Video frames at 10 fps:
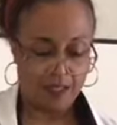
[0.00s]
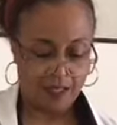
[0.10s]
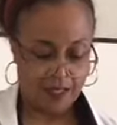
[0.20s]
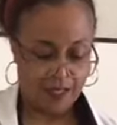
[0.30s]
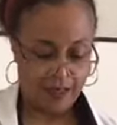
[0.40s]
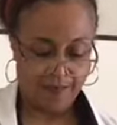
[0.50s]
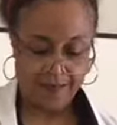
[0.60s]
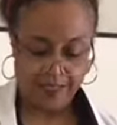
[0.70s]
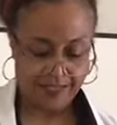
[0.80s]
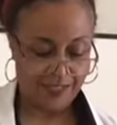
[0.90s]
Yep,
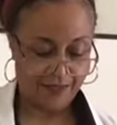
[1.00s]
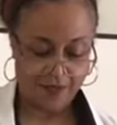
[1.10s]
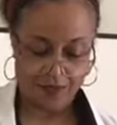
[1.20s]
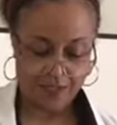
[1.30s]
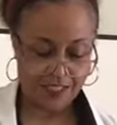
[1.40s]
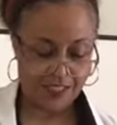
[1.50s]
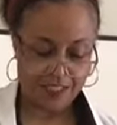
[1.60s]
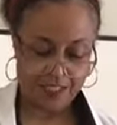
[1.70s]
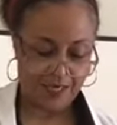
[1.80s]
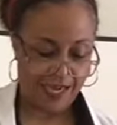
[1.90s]
I see a few questions
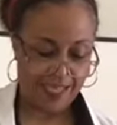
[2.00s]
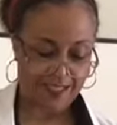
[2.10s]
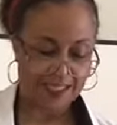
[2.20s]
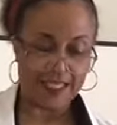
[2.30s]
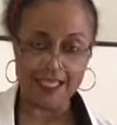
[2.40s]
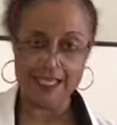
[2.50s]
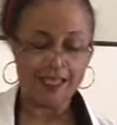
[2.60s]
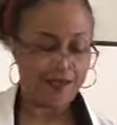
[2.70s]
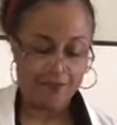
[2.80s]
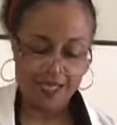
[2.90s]
that are asked again,
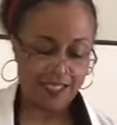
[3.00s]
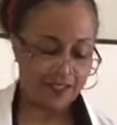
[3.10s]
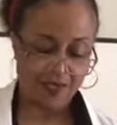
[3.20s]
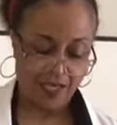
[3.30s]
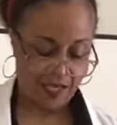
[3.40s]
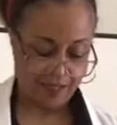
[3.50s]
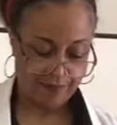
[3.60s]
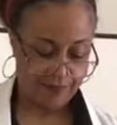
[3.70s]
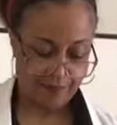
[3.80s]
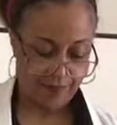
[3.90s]
but that's okay.
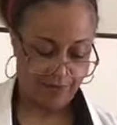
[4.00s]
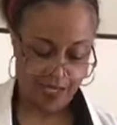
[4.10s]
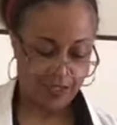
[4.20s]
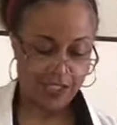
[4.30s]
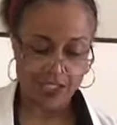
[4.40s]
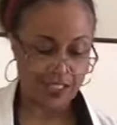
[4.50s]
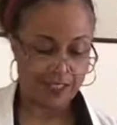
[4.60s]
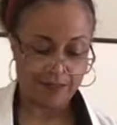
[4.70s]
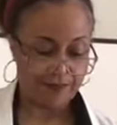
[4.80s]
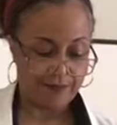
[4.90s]
I'm not going to
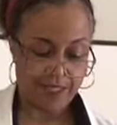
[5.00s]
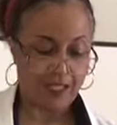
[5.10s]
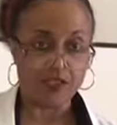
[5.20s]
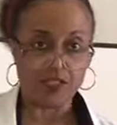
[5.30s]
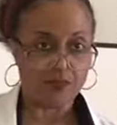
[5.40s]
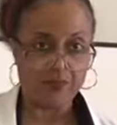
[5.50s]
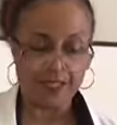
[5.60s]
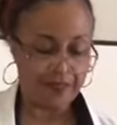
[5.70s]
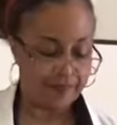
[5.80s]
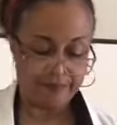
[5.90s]
change them. That'll just
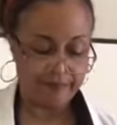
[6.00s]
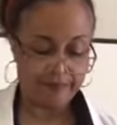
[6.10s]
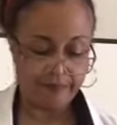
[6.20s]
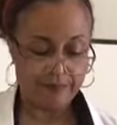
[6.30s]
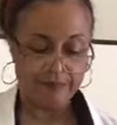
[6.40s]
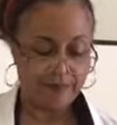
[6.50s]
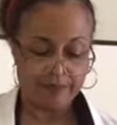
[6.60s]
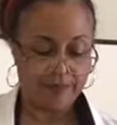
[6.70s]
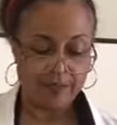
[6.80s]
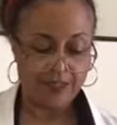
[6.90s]
be
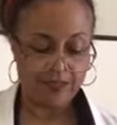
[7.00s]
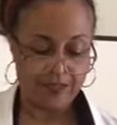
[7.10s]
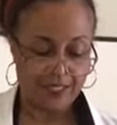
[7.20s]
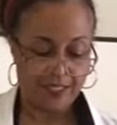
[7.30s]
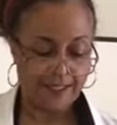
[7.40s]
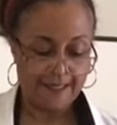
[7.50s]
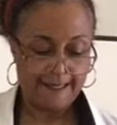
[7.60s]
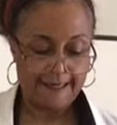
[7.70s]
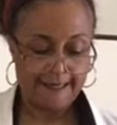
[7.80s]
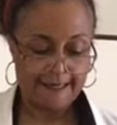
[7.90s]
point you get.
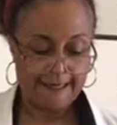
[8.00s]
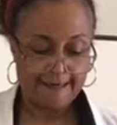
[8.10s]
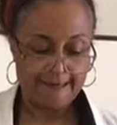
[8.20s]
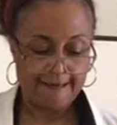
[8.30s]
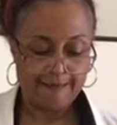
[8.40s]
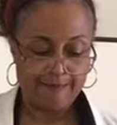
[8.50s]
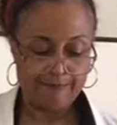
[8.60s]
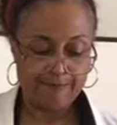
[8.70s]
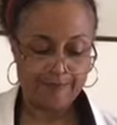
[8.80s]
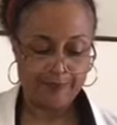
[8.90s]

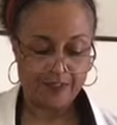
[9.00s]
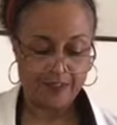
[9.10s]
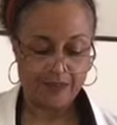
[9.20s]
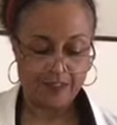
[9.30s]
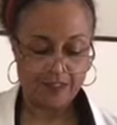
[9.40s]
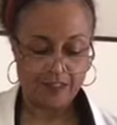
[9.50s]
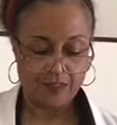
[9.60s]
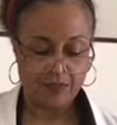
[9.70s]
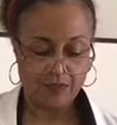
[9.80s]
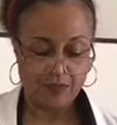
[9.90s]
Which one is
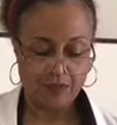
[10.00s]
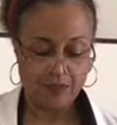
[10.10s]
not true?